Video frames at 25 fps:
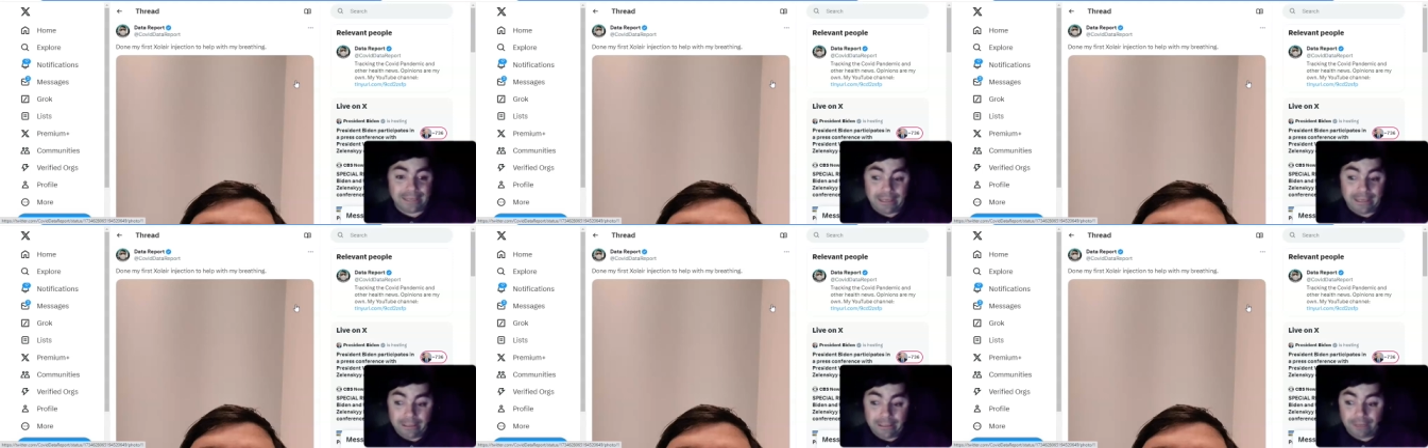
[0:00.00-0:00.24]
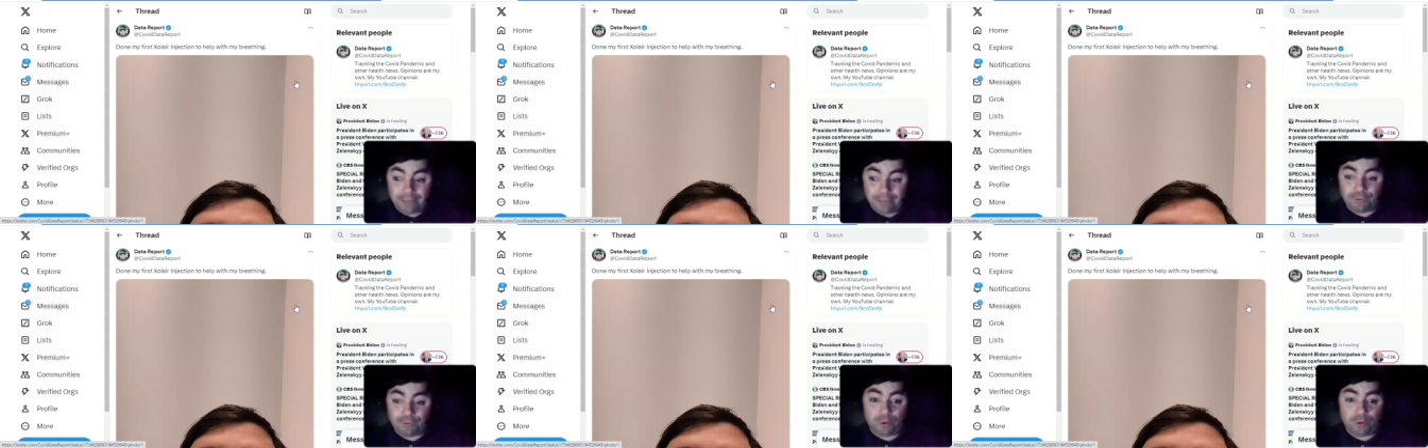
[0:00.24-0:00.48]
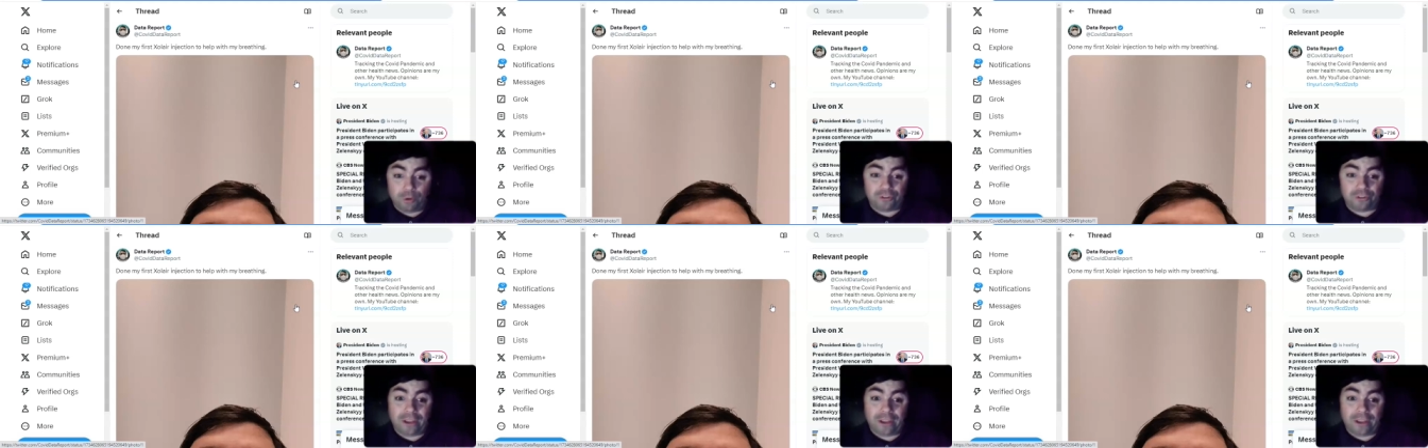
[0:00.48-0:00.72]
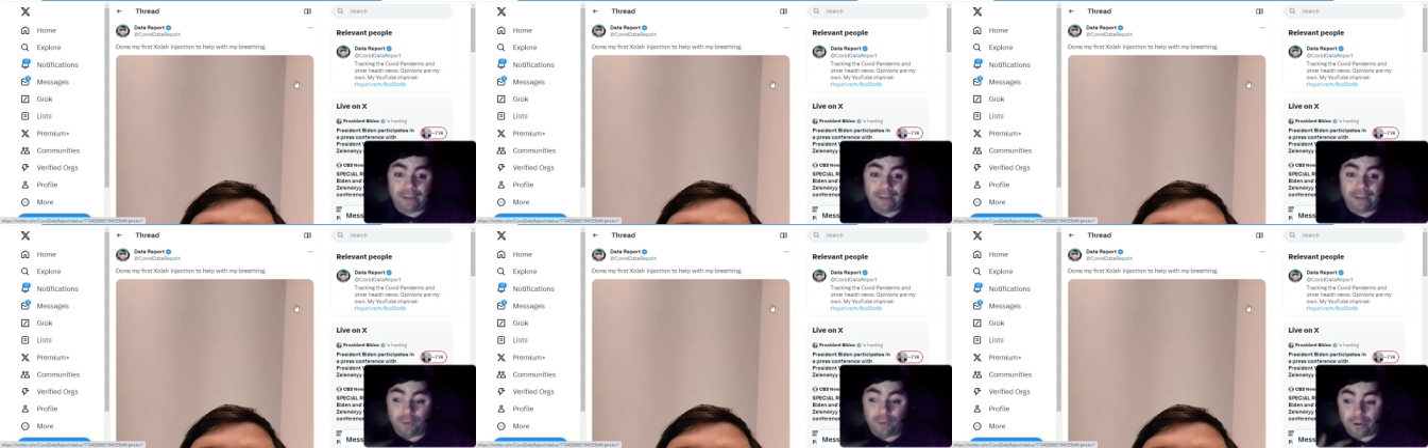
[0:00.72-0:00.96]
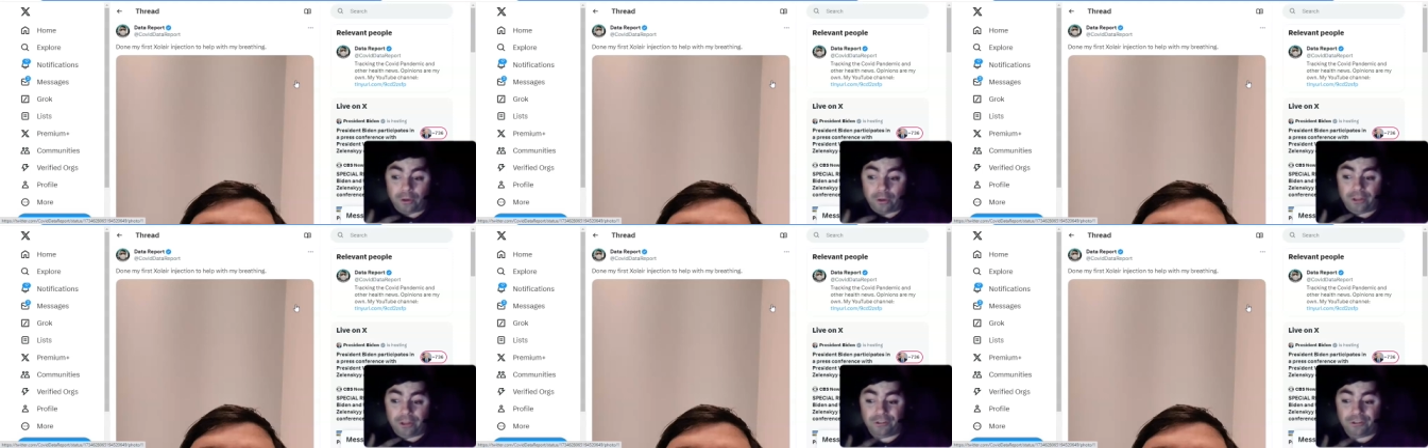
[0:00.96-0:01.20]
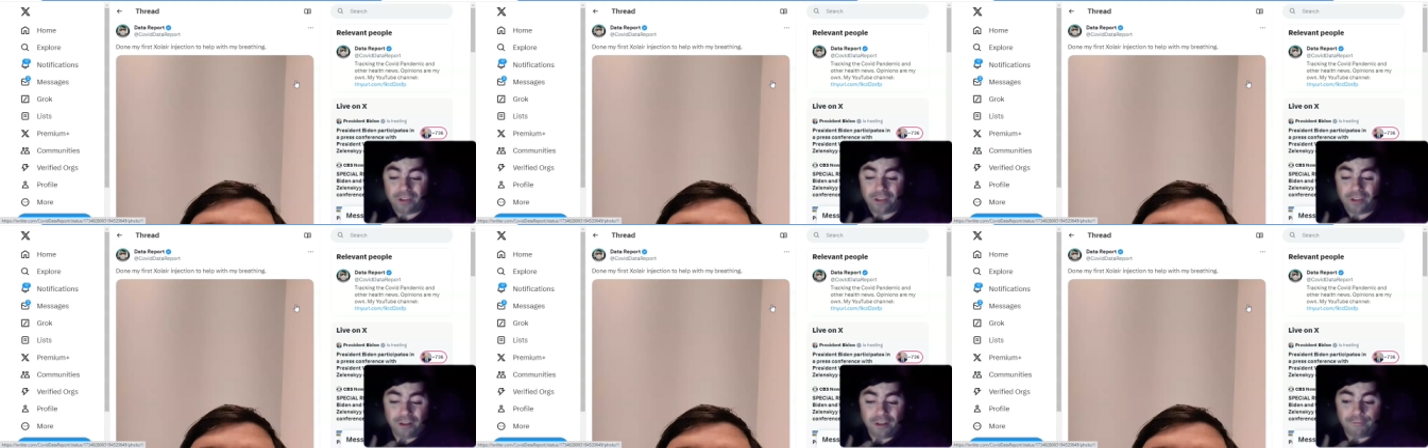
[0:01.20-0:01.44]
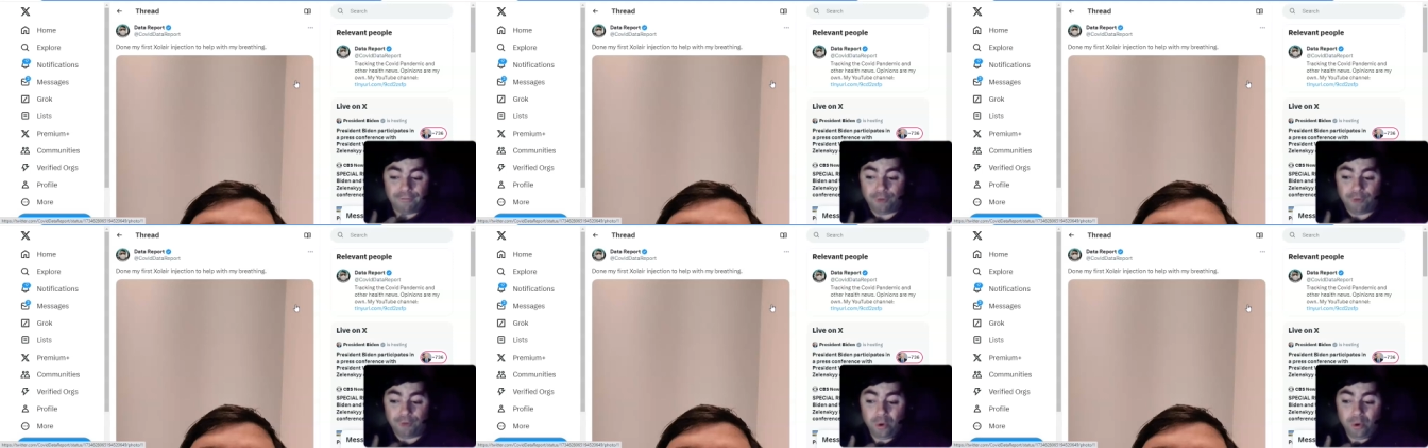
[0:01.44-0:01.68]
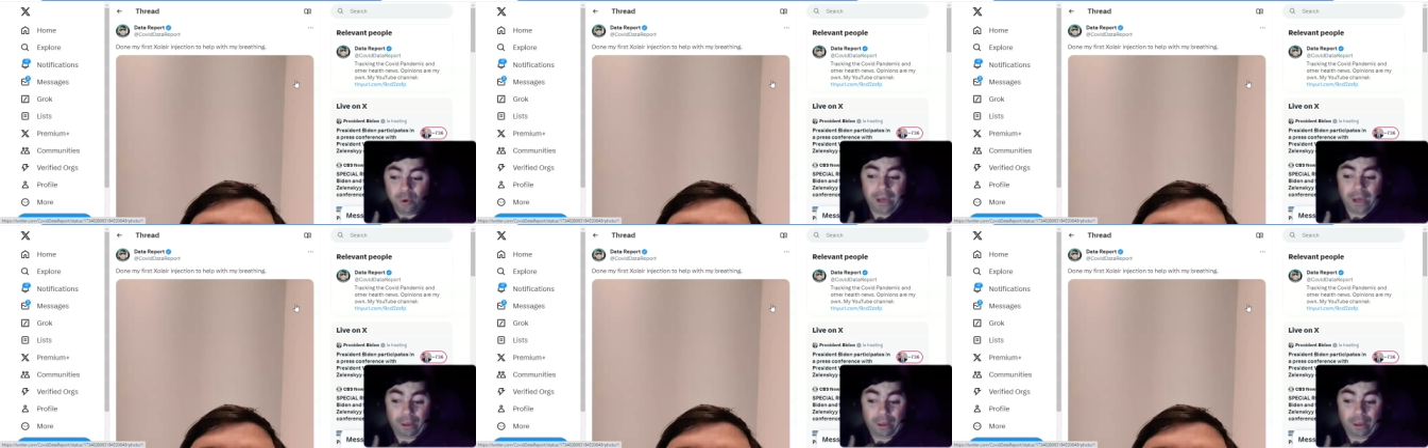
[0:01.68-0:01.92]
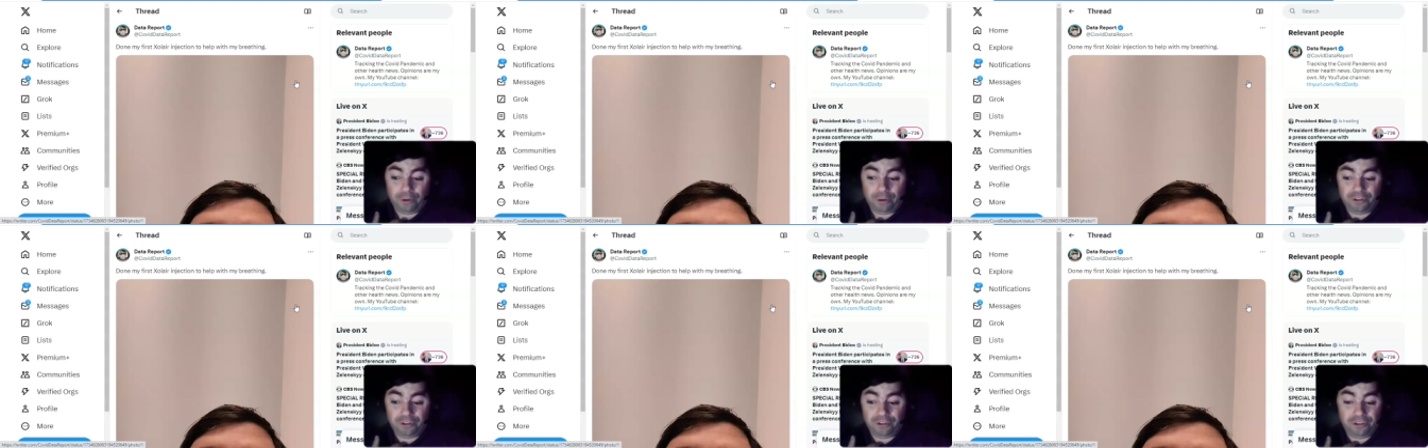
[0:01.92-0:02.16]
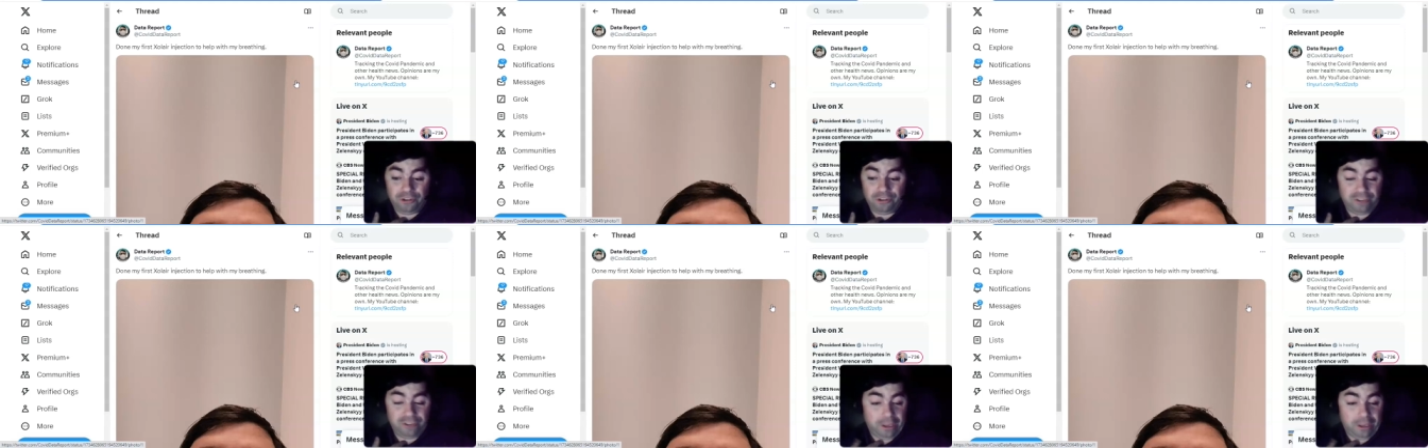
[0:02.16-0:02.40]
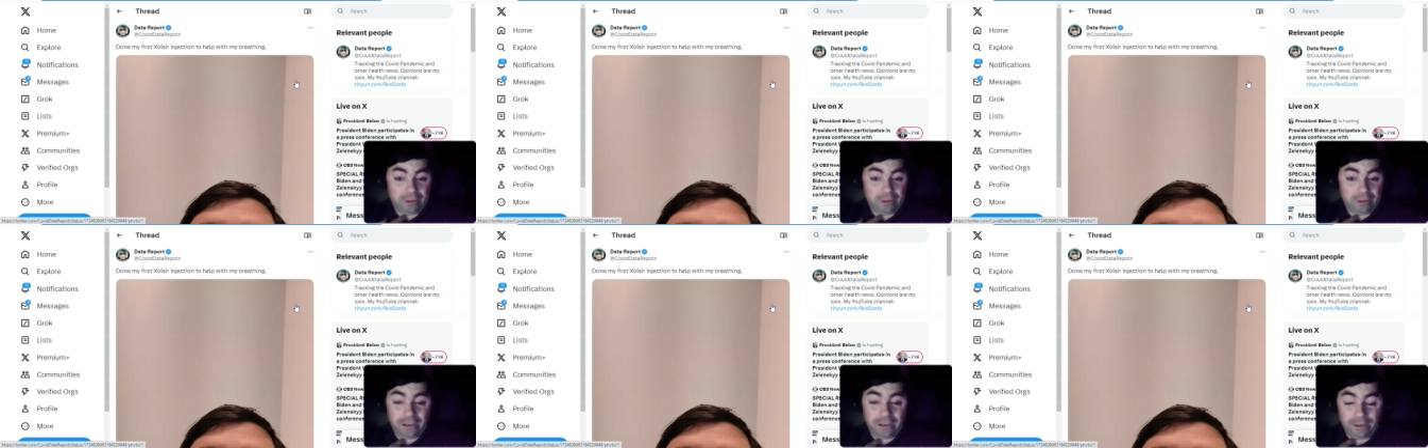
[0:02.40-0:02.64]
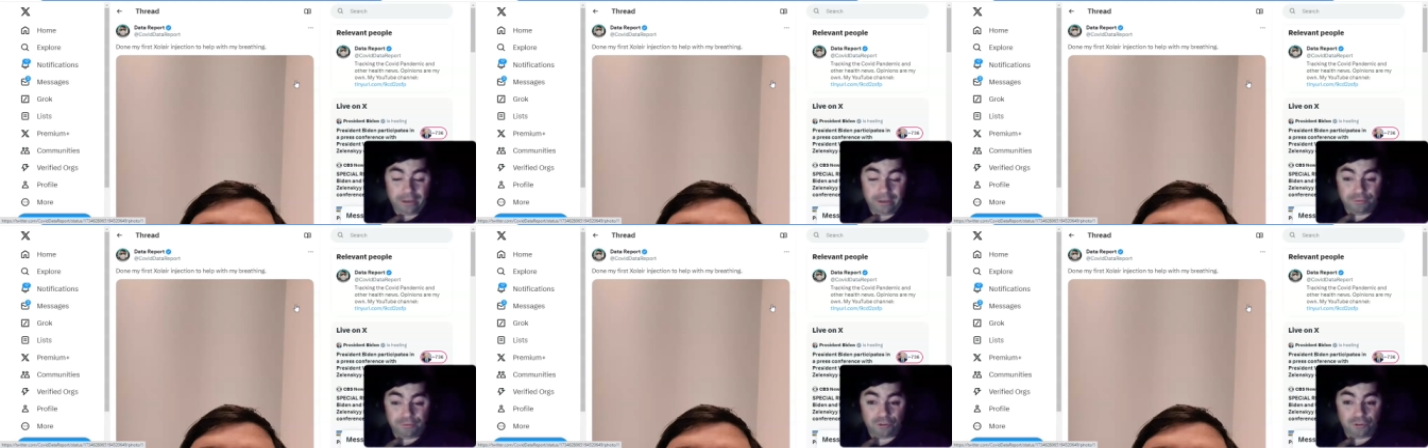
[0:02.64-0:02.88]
And then, of course, I have all these food allergies now that have